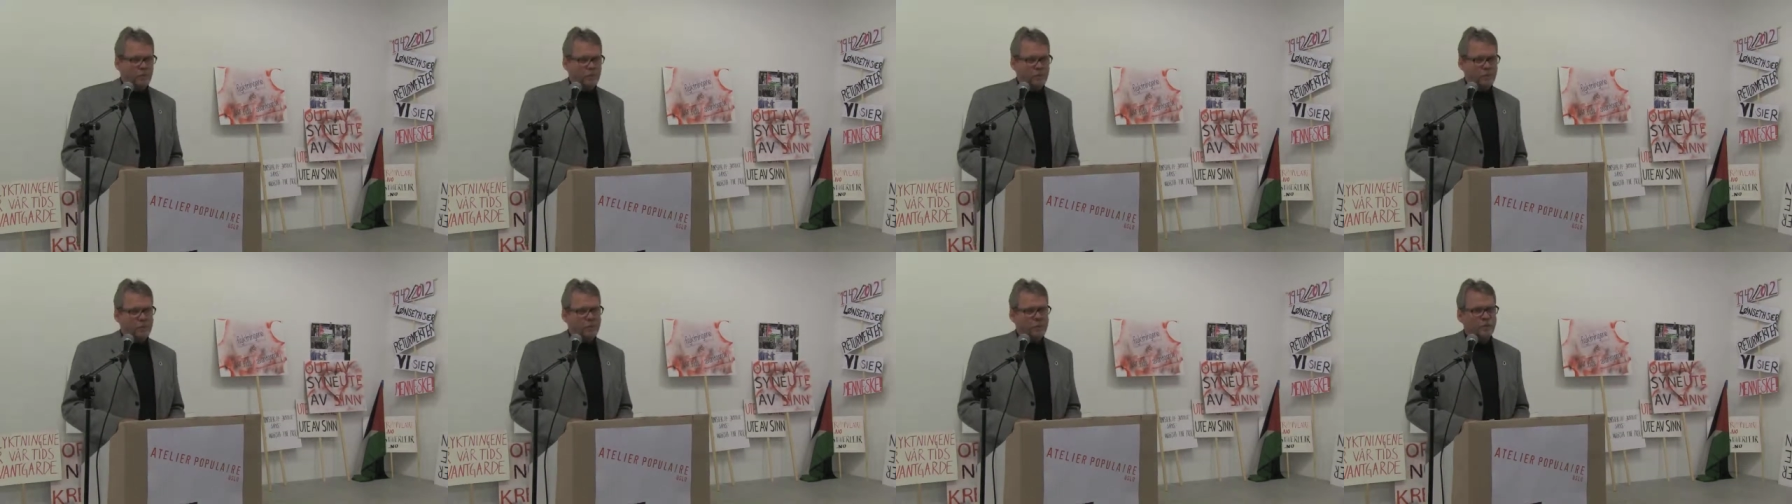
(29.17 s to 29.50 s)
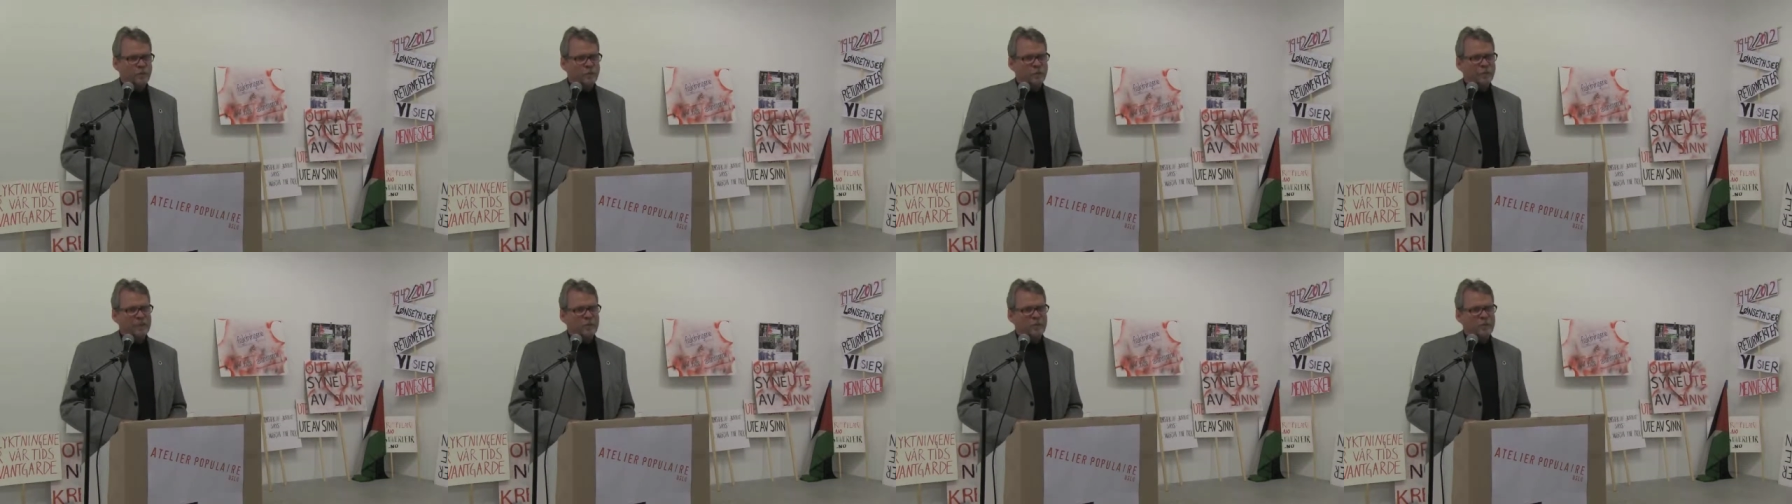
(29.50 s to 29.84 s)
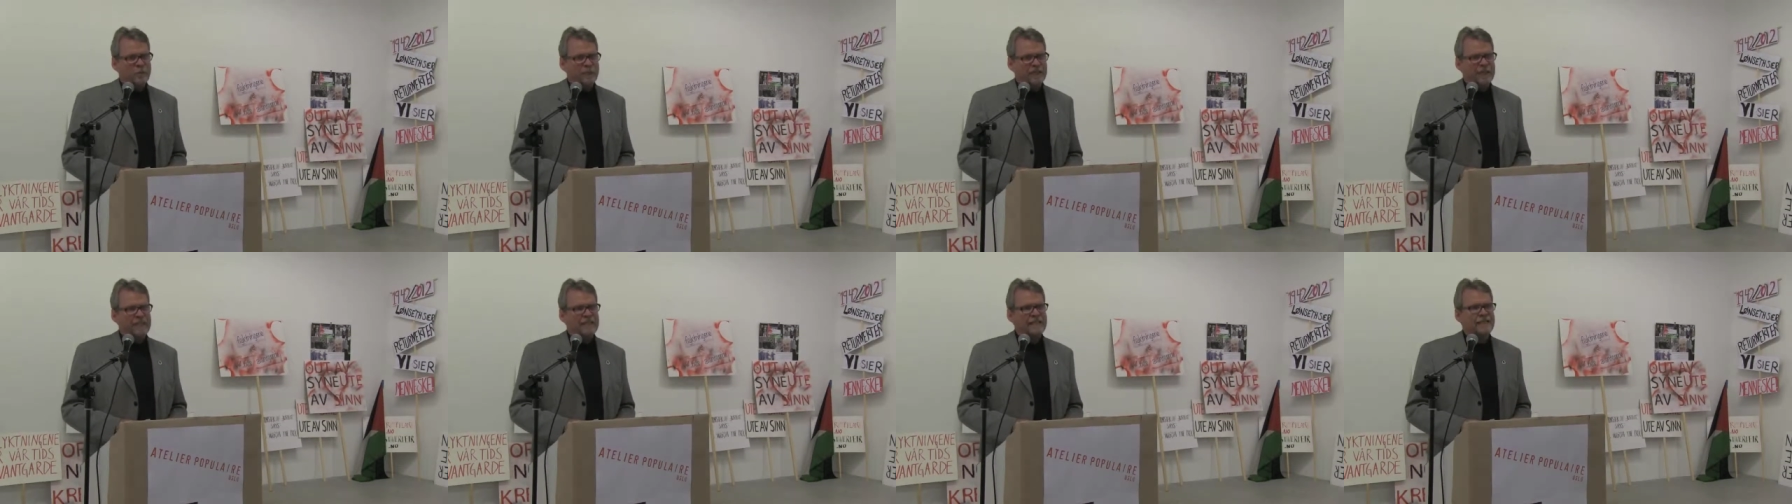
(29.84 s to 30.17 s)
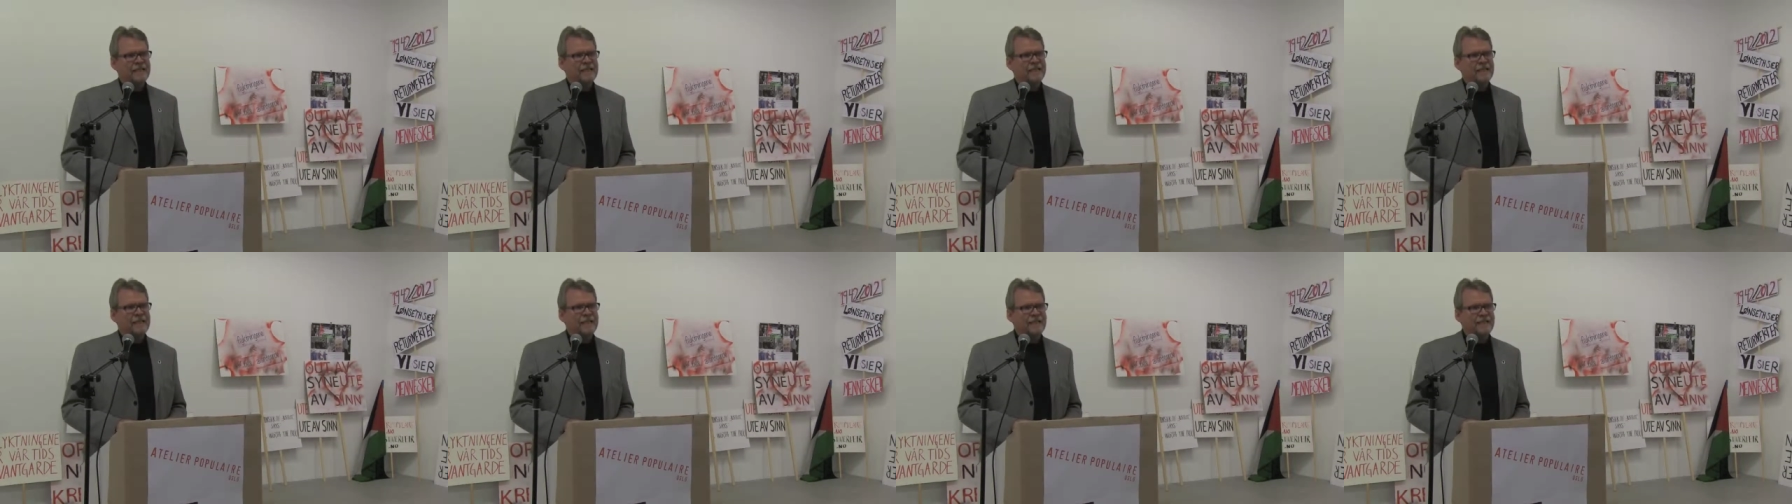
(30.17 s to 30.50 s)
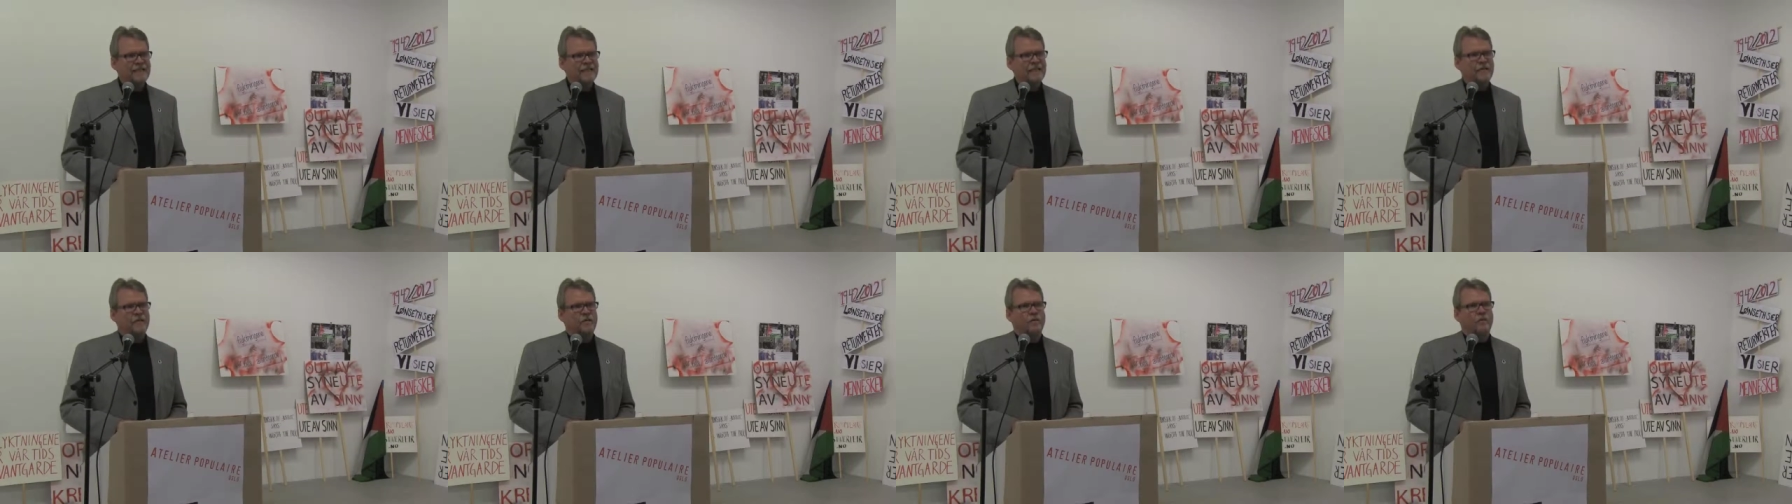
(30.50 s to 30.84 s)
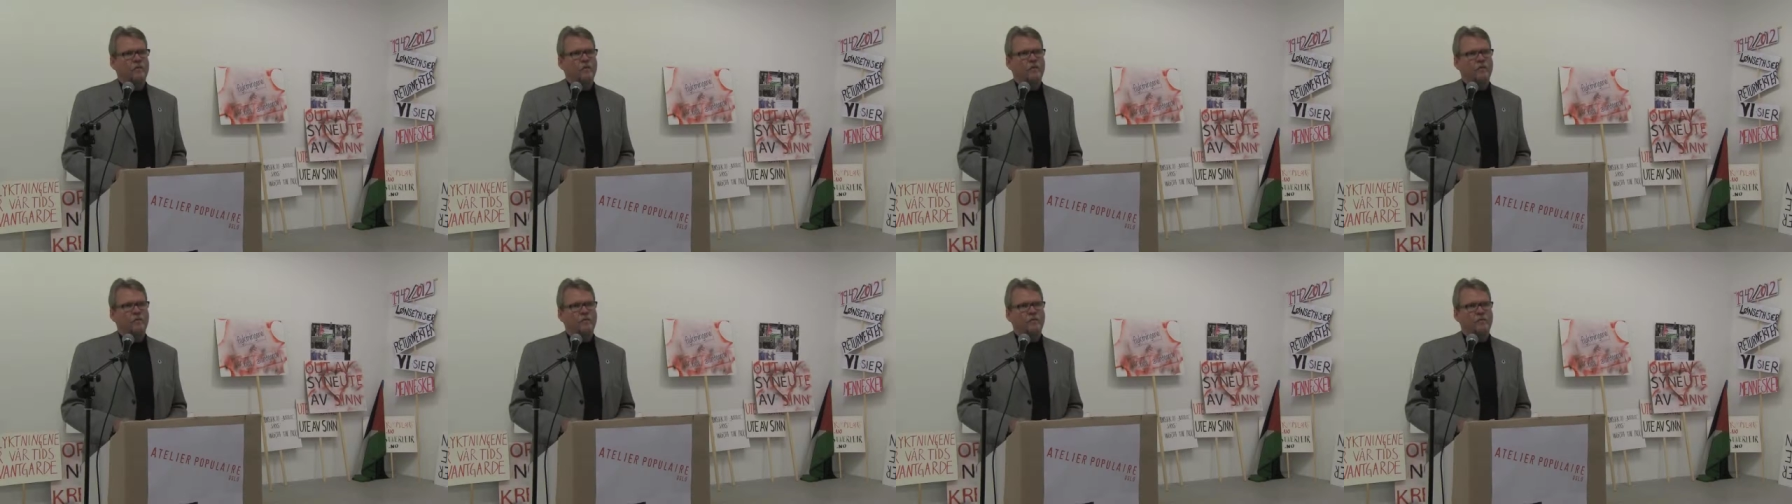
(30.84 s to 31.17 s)
people in need
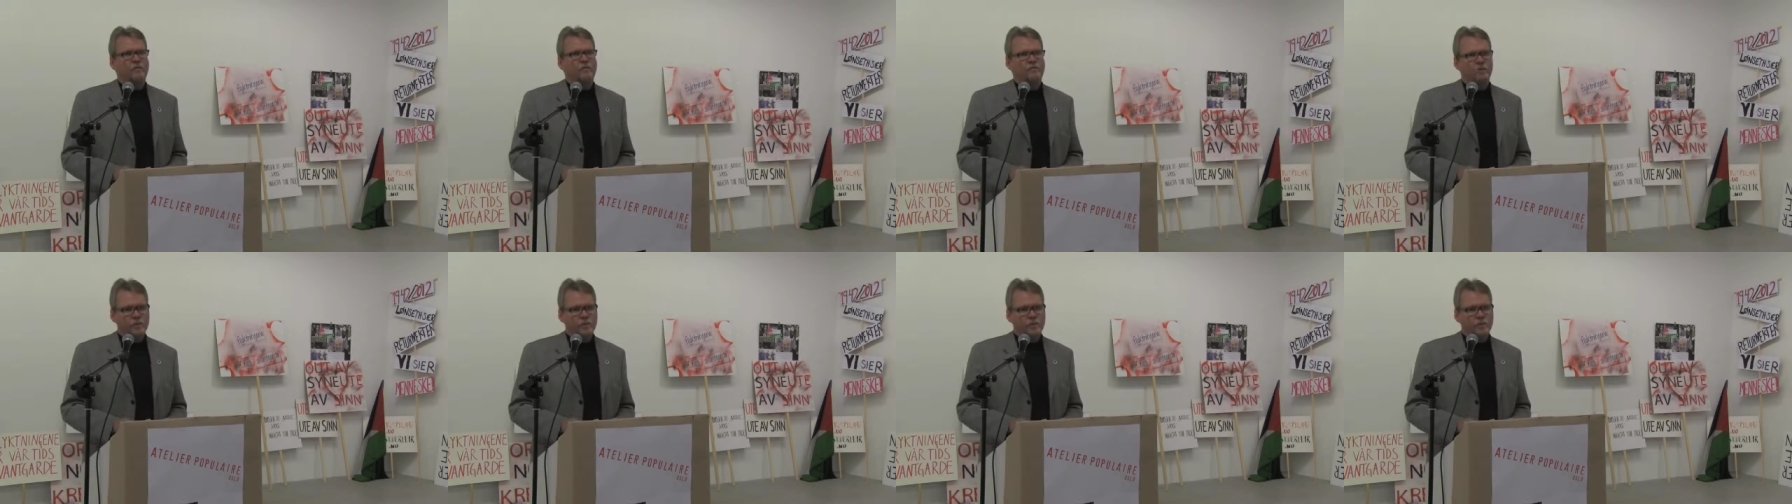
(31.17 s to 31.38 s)
of